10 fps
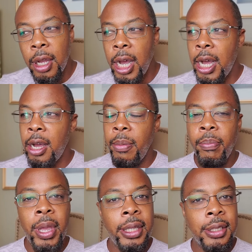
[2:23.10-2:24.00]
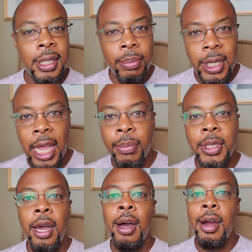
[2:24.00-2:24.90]
Uh, men sometimes
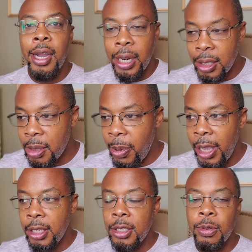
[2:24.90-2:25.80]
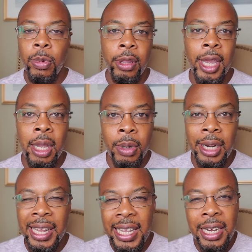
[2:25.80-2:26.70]
are in a space where they're able to
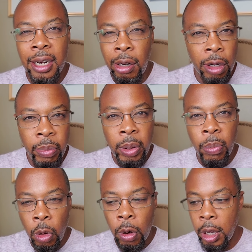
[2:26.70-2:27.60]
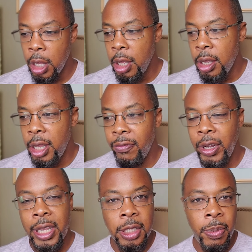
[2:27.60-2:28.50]
lean in a little bit more and
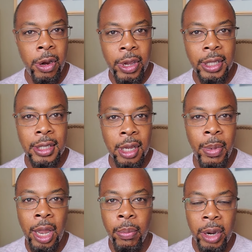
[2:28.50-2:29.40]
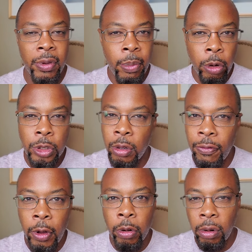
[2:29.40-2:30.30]
really experience some element of emotional
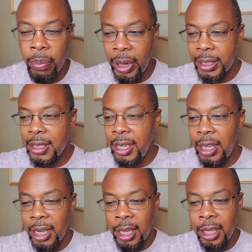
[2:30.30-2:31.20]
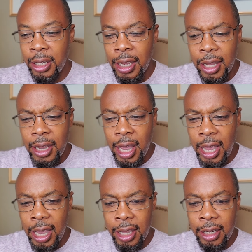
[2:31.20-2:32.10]
vulnerability and
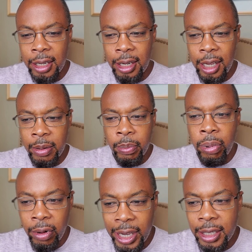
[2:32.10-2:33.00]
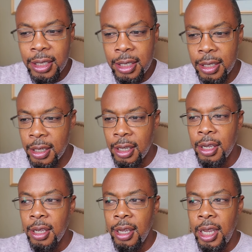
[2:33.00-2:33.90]
and embrace
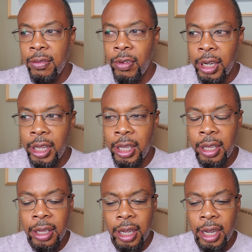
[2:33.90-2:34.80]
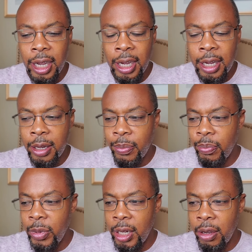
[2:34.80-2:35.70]
and really
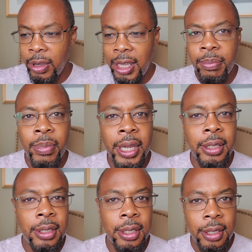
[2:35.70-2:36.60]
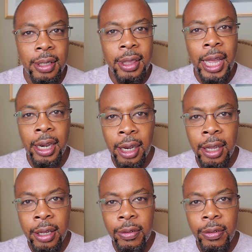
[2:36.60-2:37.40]
um, you know emit that love.